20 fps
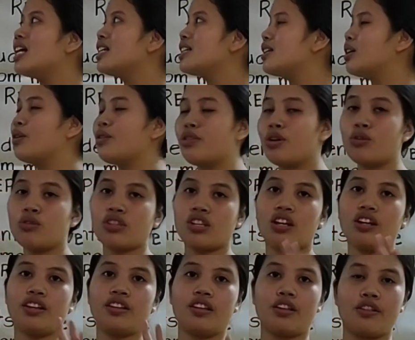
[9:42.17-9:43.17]
So those
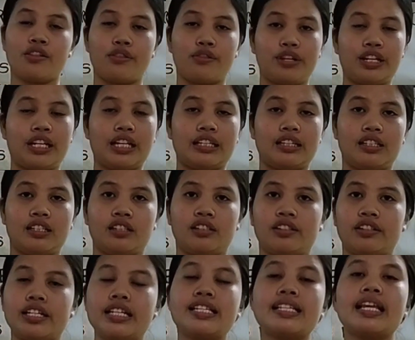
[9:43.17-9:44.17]
are the 3
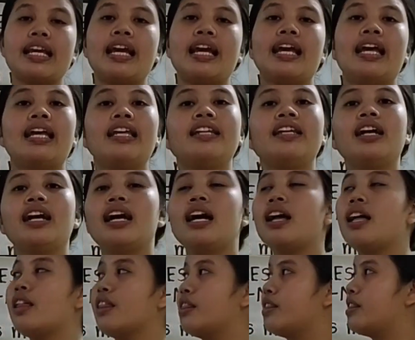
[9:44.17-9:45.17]
categories and
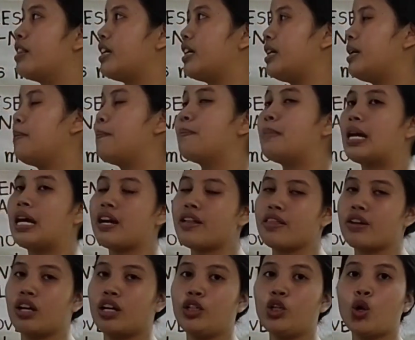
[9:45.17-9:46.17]
the
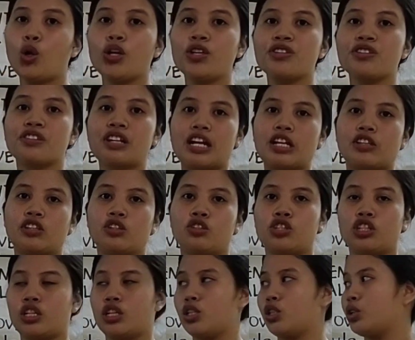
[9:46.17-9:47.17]
method or
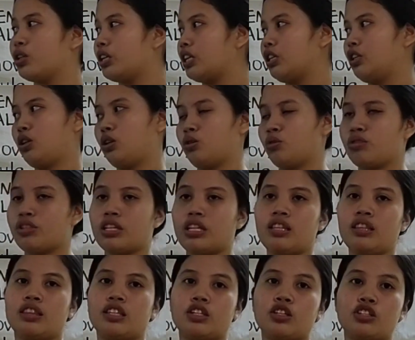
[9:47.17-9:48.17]
strategy you can use
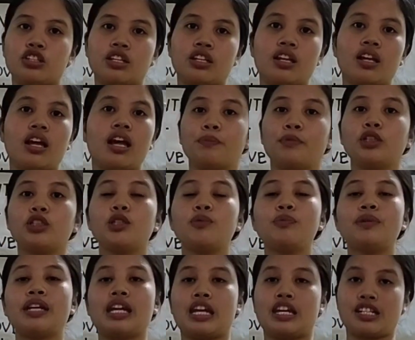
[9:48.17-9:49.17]
in teaching
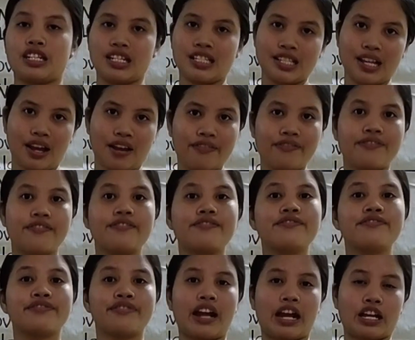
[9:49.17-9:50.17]
multiplications of
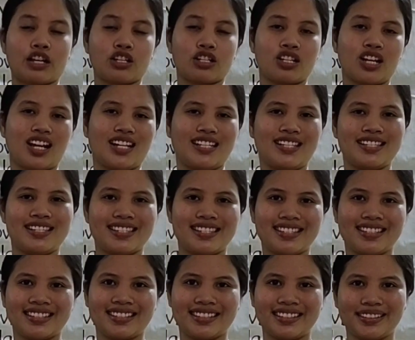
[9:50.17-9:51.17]
fractions.
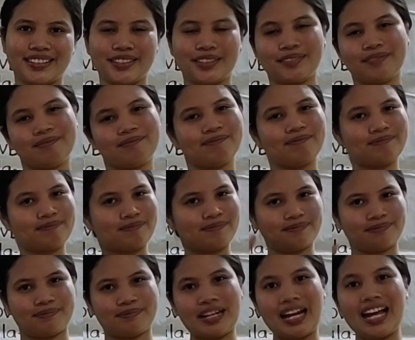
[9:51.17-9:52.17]

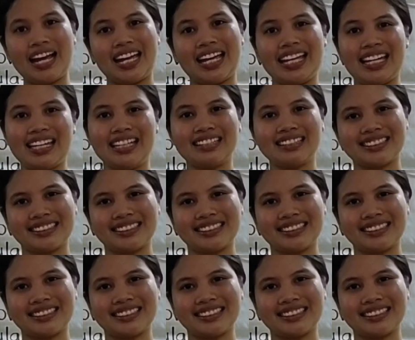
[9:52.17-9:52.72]
Bye!